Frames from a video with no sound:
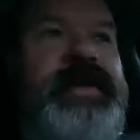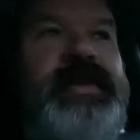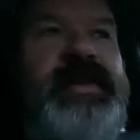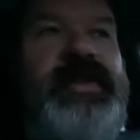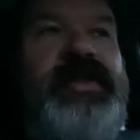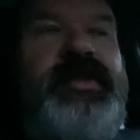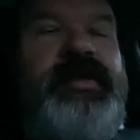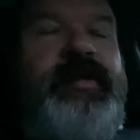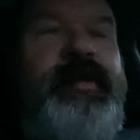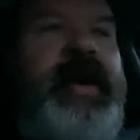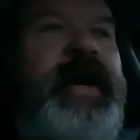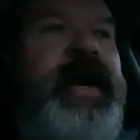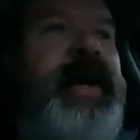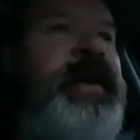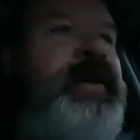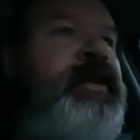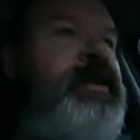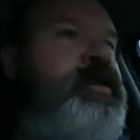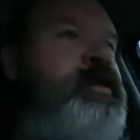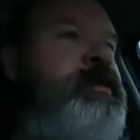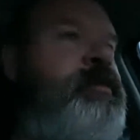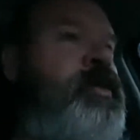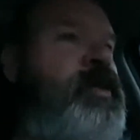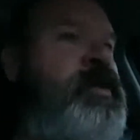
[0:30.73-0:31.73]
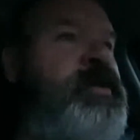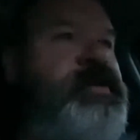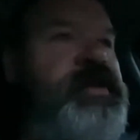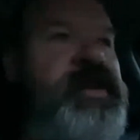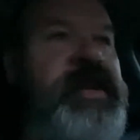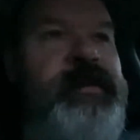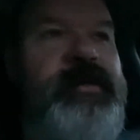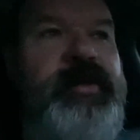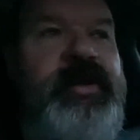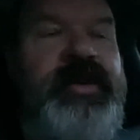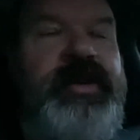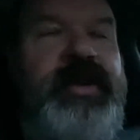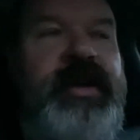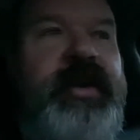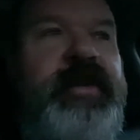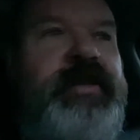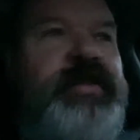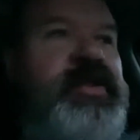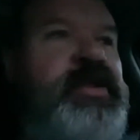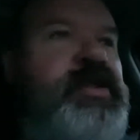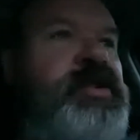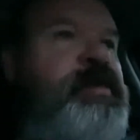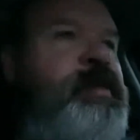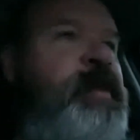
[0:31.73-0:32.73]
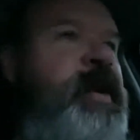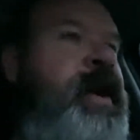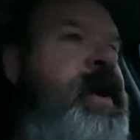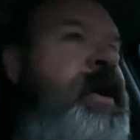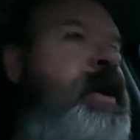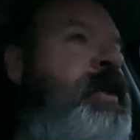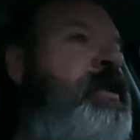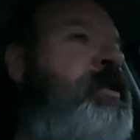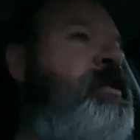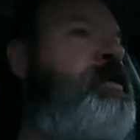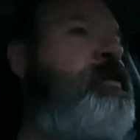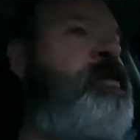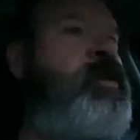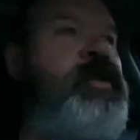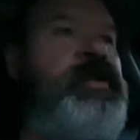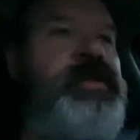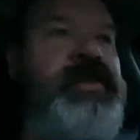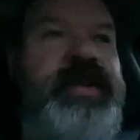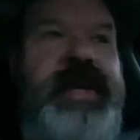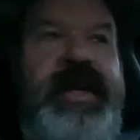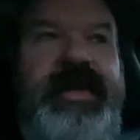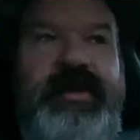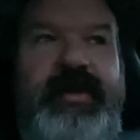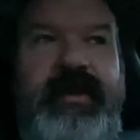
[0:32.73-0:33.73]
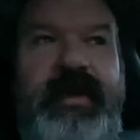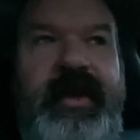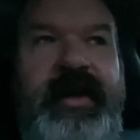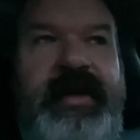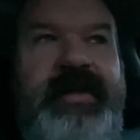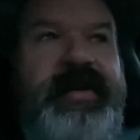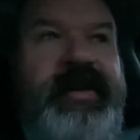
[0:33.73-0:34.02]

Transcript: inspired, the more Zebra Shark's inspired, the more Chess Crit is